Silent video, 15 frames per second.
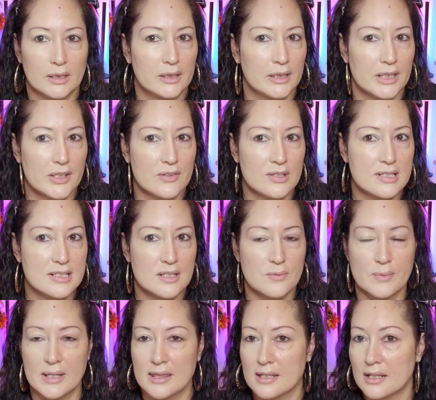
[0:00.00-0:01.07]
Here you can see
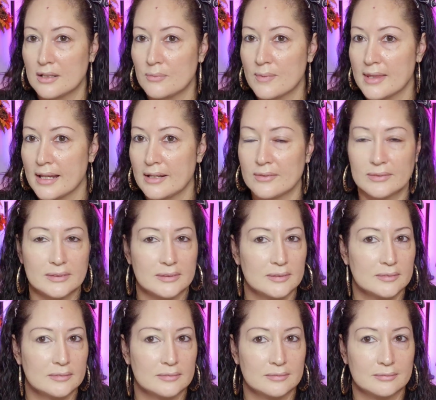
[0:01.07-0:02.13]
with and without.
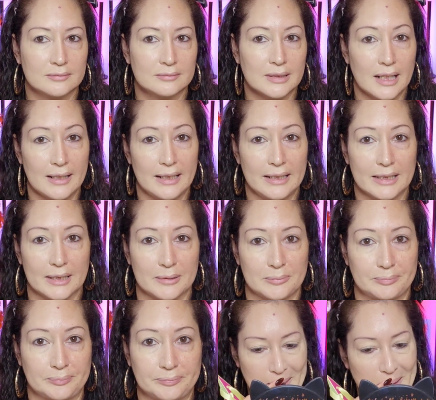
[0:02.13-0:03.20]
I like it.
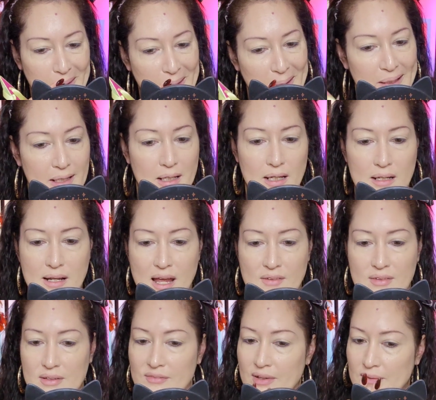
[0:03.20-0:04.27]
I hate
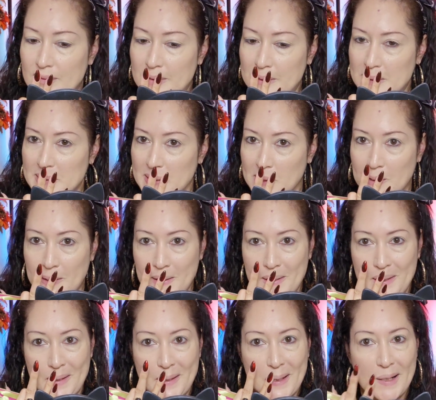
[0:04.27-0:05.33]
having foundation
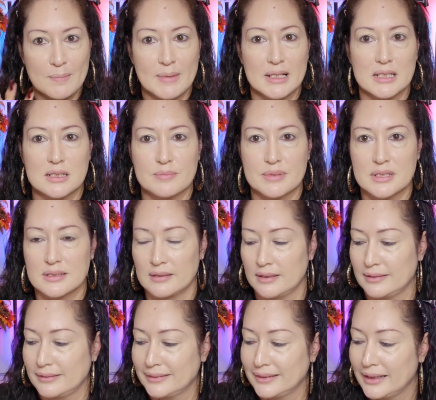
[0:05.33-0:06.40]
on my lips.
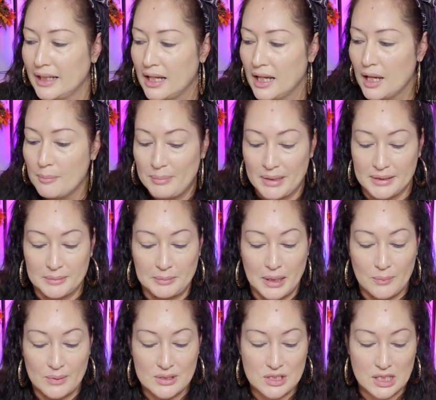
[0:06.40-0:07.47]
But I
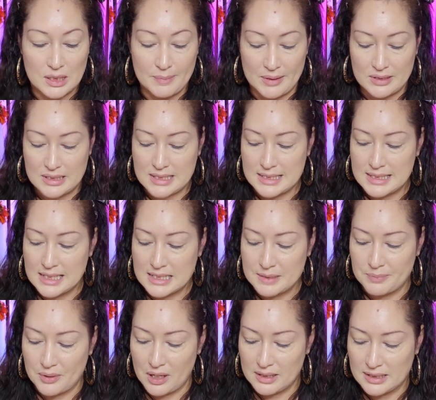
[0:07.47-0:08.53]
want to talk about this next
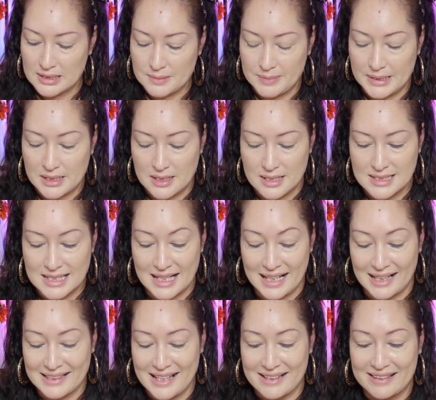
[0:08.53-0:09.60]
product because I
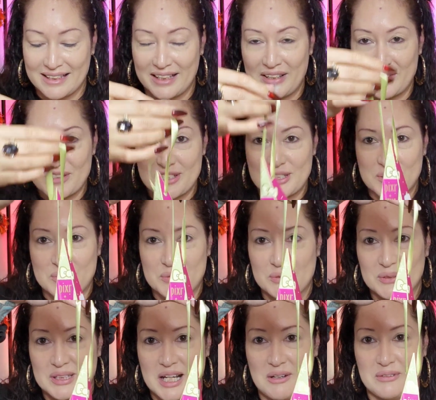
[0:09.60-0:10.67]
got that there too.
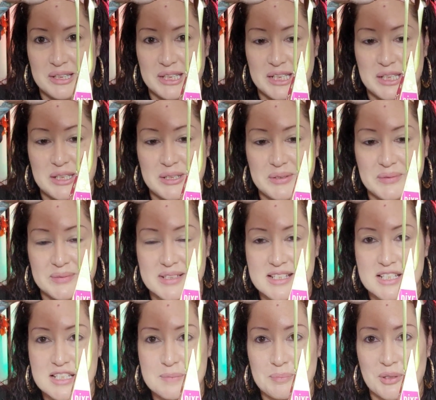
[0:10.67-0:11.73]
Look how cute. This
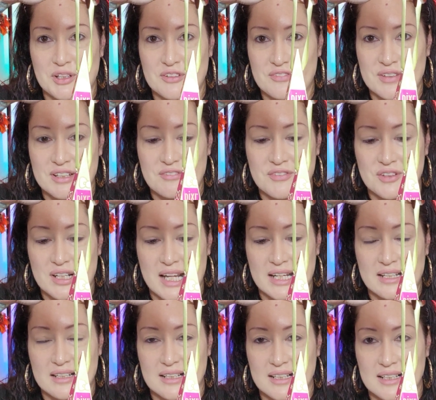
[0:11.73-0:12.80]
is perfect for like
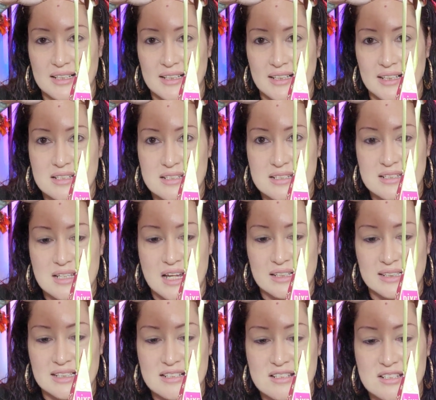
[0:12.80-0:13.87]
a
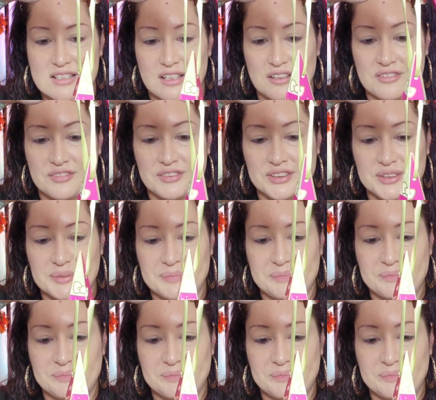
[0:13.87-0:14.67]
stocking stuffer.